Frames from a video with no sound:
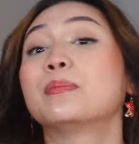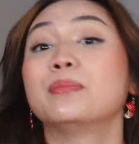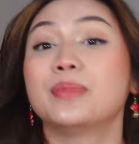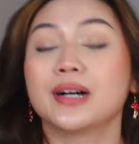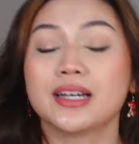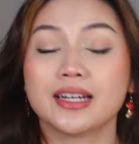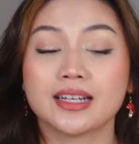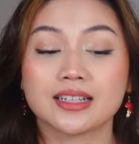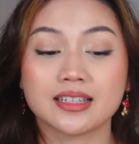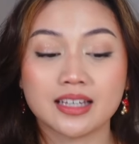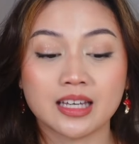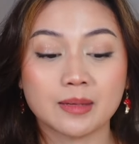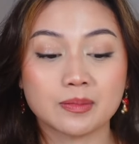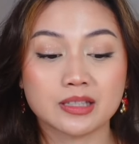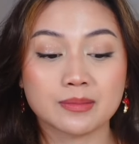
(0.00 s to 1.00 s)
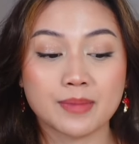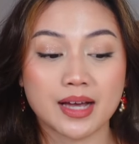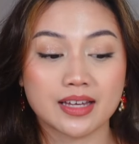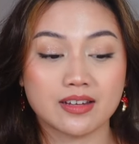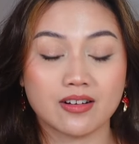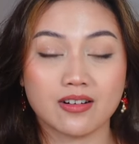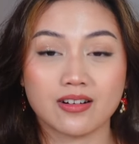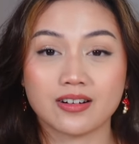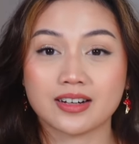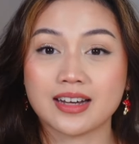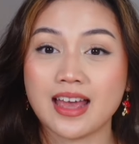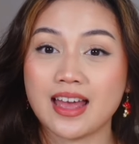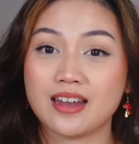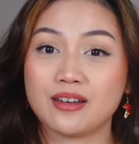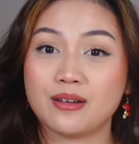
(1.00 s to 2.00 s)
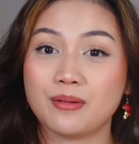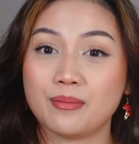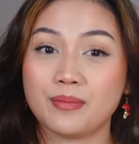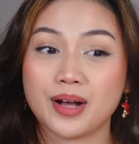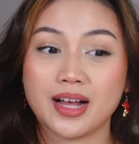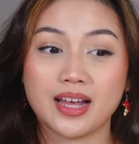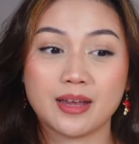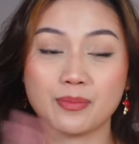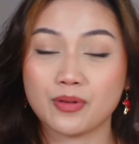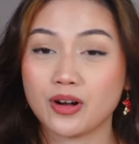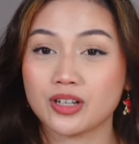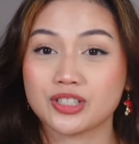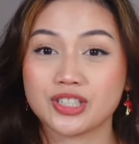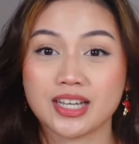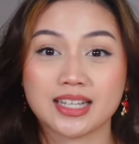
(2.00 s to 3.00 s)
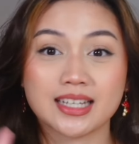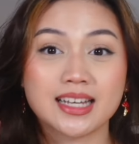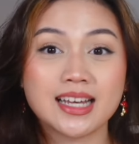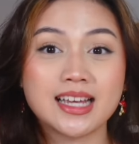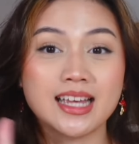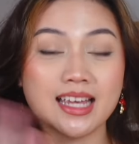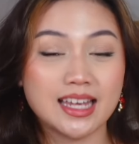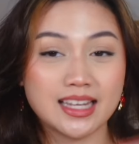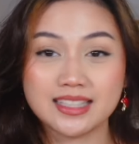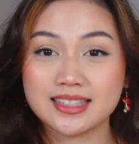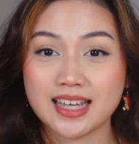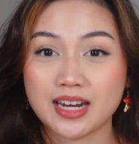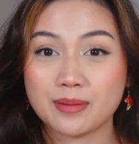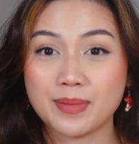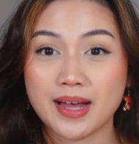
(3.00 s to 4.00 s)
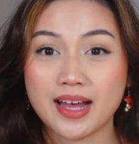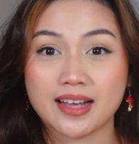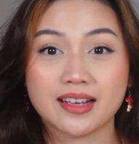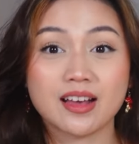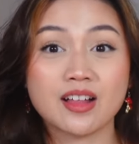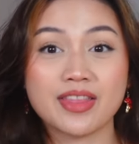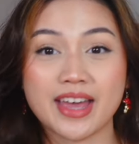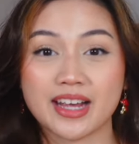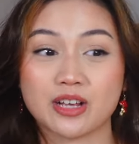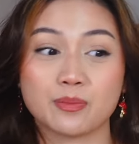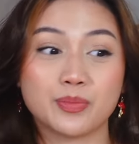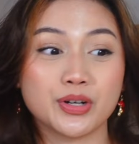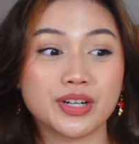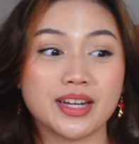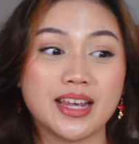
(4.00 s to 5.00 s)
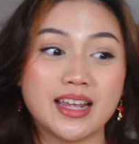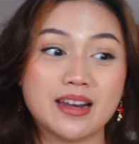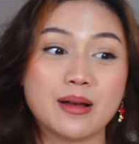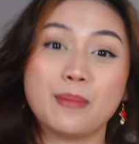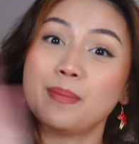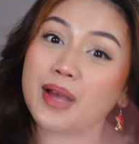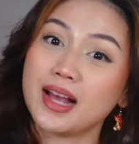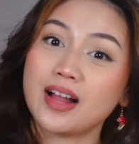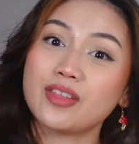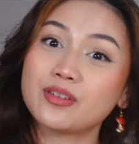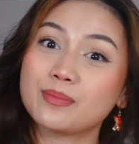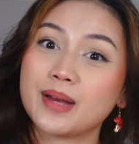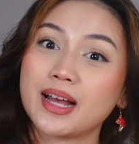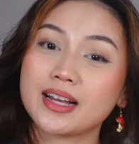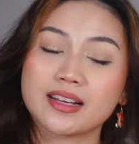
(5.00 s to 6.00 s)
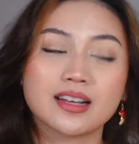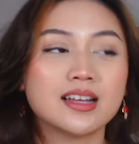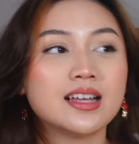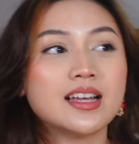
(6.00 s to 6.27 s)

but it keeps my yarn and my project inside a bag that I could put in my other bag.